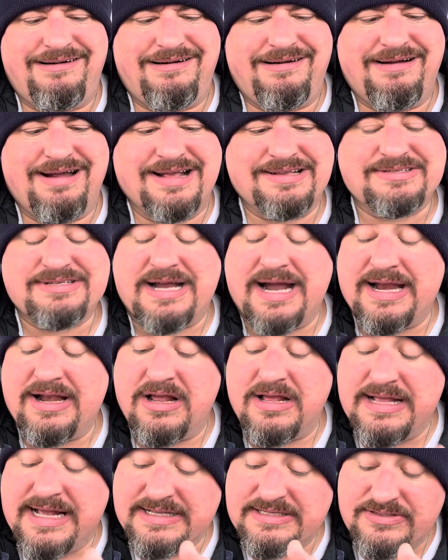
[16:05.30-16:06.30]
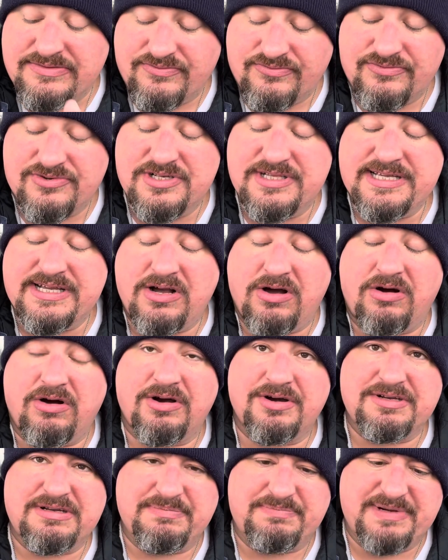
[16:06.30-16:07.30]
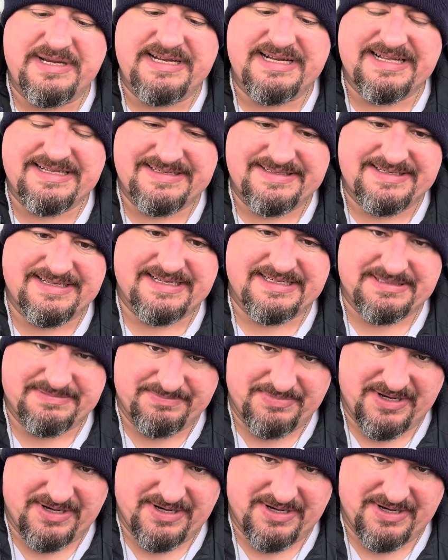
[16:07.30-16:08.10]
that's really hard to beat at $6.